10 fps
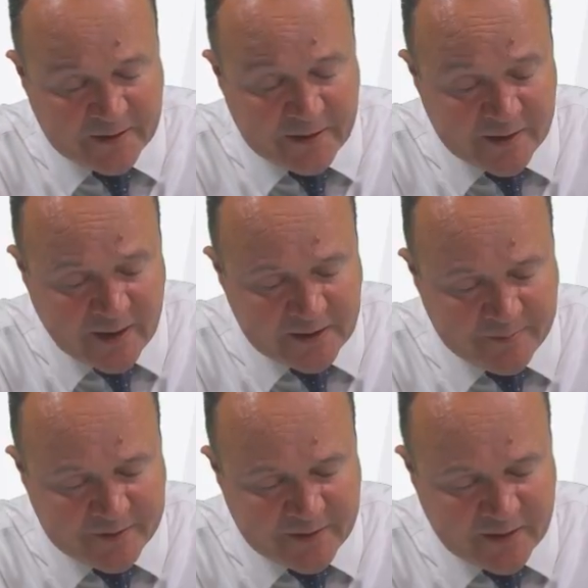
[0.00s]
it's
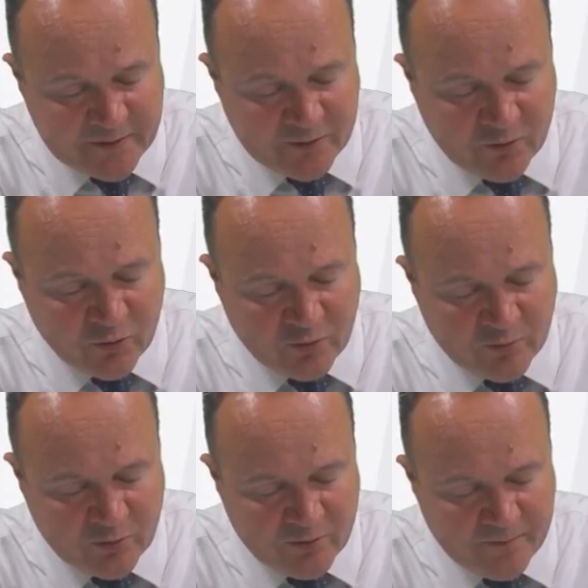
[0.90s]
90% or
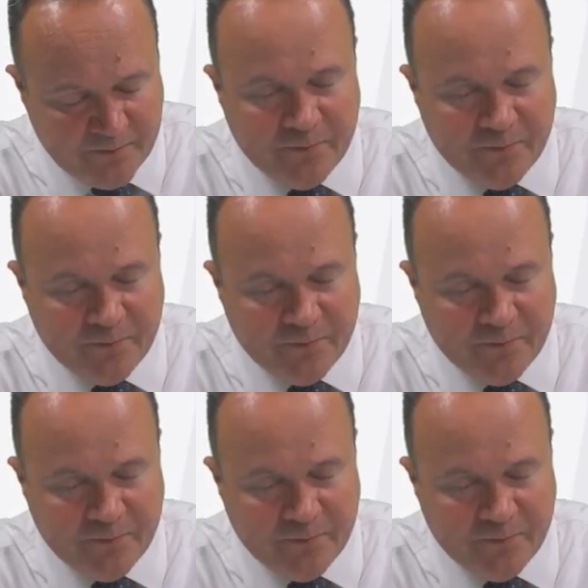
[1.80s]
more.